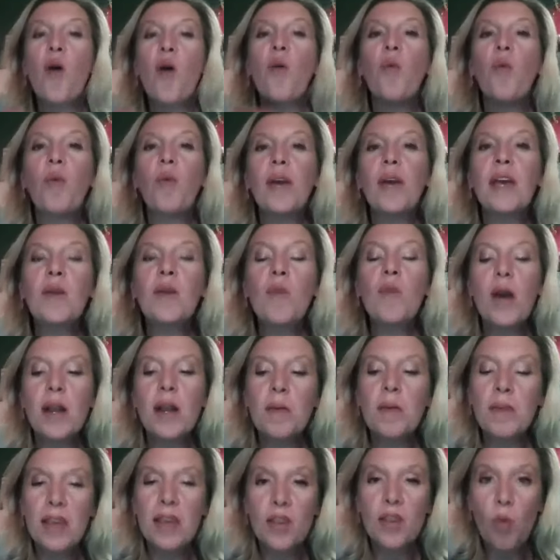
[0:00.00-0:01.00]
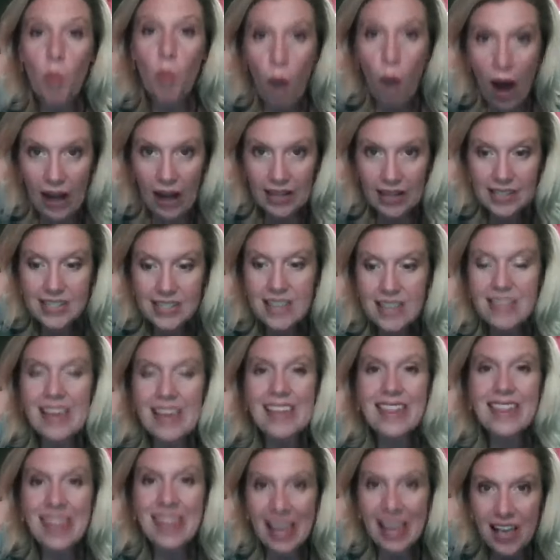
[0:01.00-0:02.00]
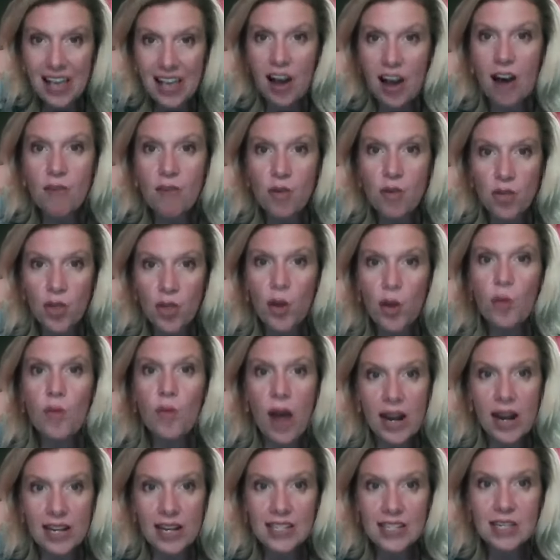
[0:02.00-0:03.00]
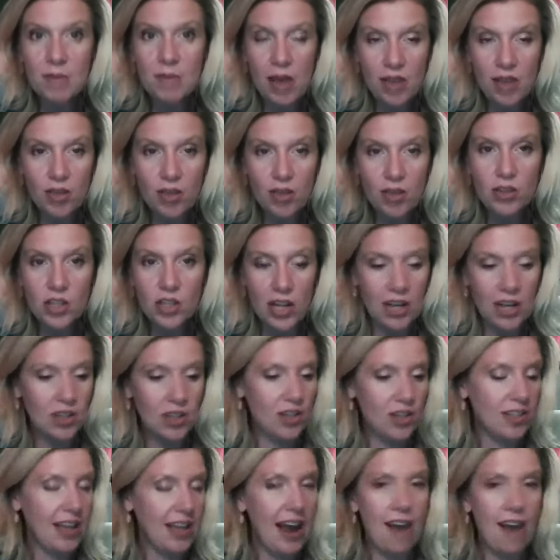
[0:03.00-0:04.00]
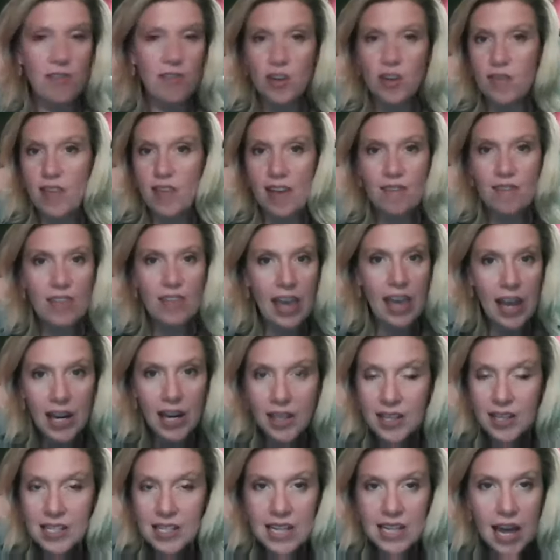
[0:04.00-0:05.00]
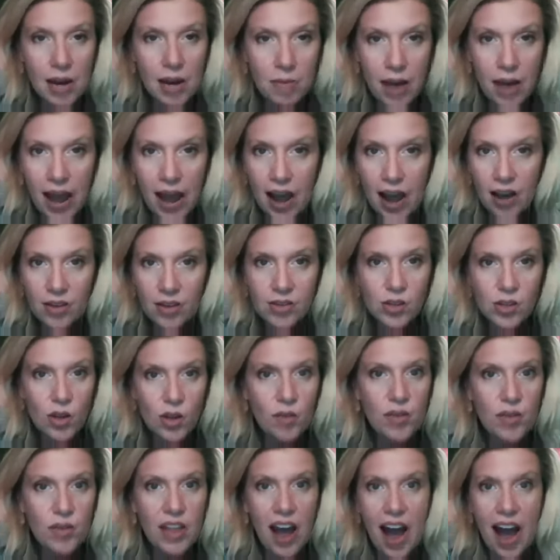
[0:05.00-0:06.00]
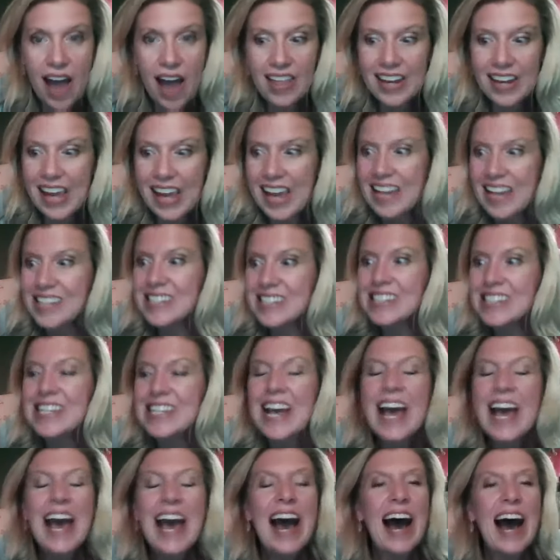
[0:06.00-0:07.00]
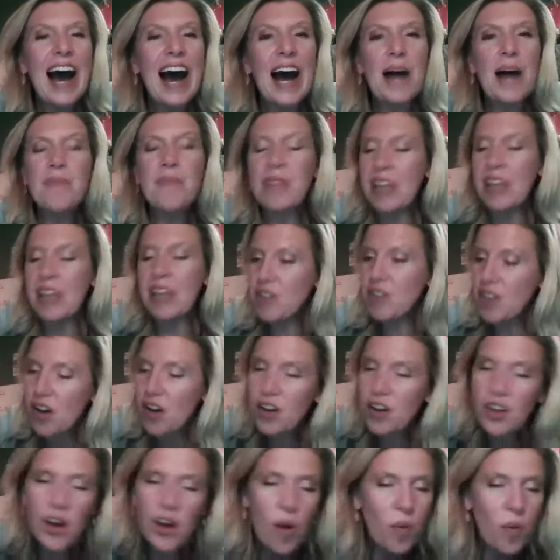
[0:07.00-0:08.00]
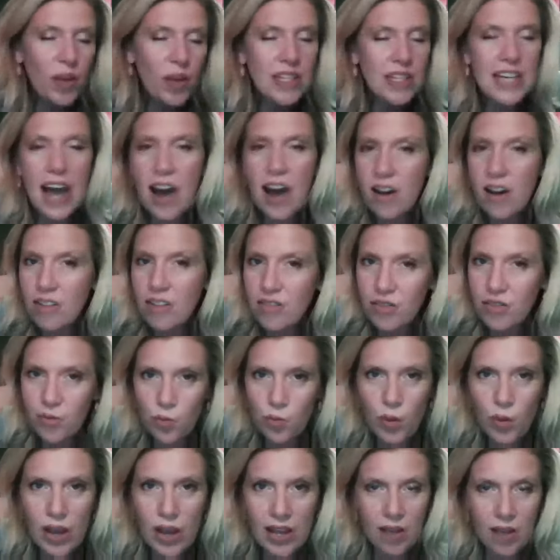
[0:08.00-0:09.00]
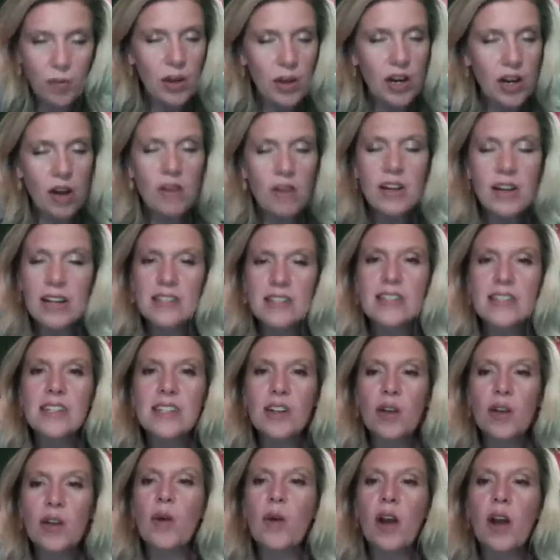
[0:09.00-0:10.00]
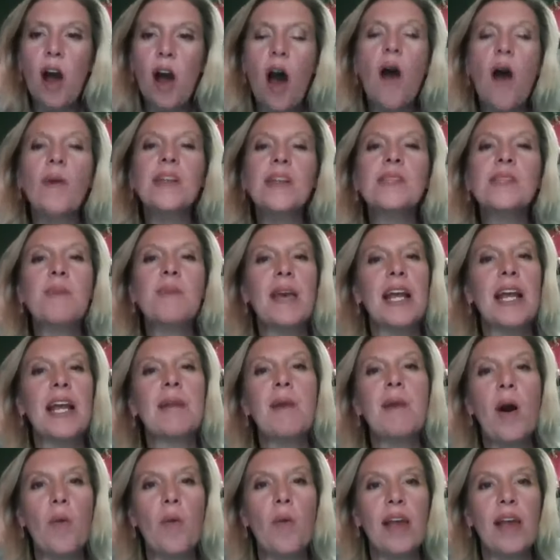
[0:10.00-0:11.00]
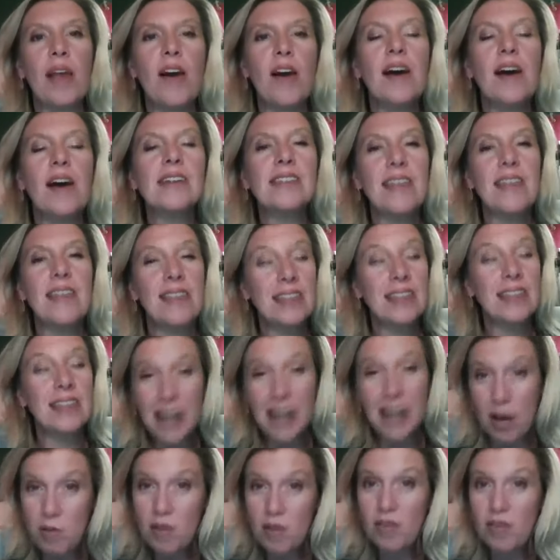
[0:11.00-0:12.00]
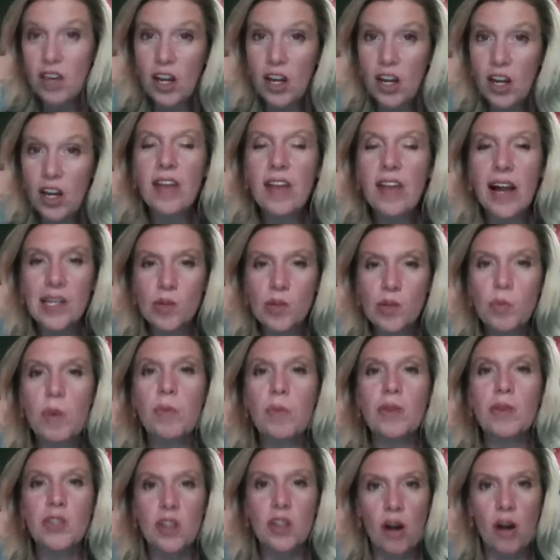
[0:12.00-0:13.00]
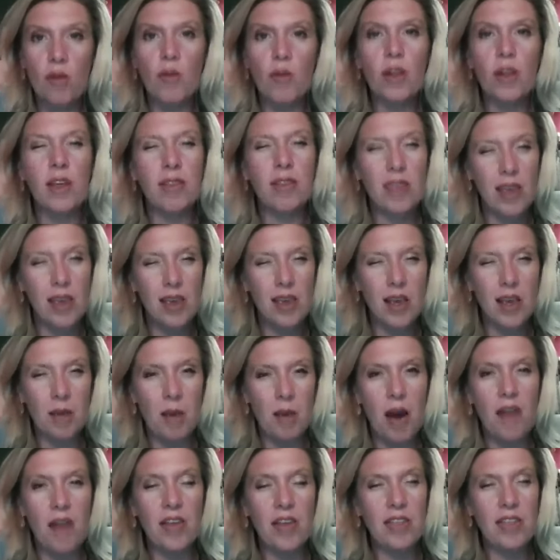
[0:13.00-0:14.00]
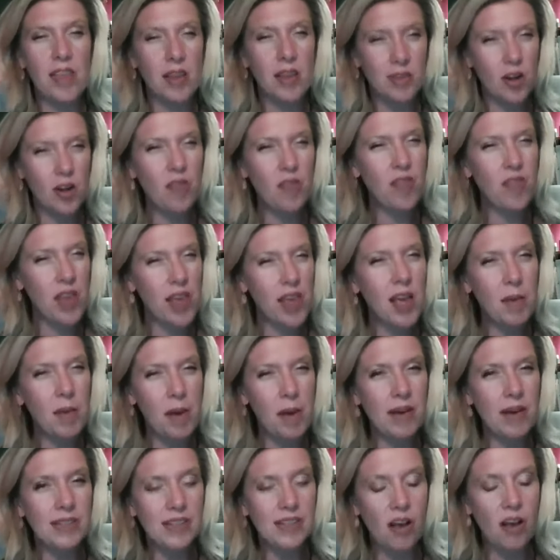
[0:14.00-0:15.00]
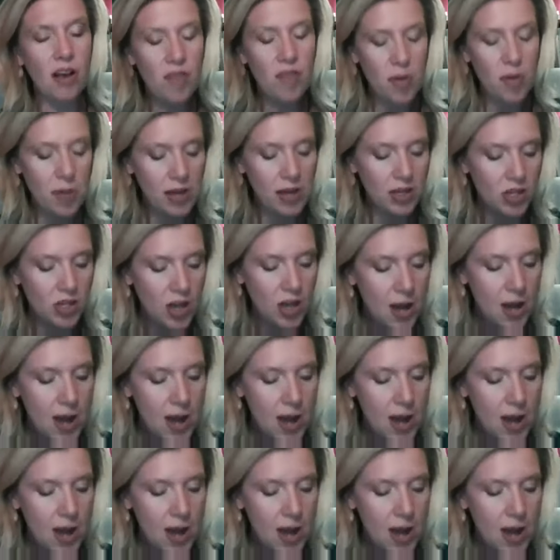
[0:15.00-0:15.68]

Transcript: We want to be the ones that they think of when they're ready to make those changes after they've gained the 10 pounds over the holidays. Um, even though, you know, we tell weight, we don't necessarily want to always make it about weight loss. At this time of year, that's what people start really thinking about. They think, start thinking about self image.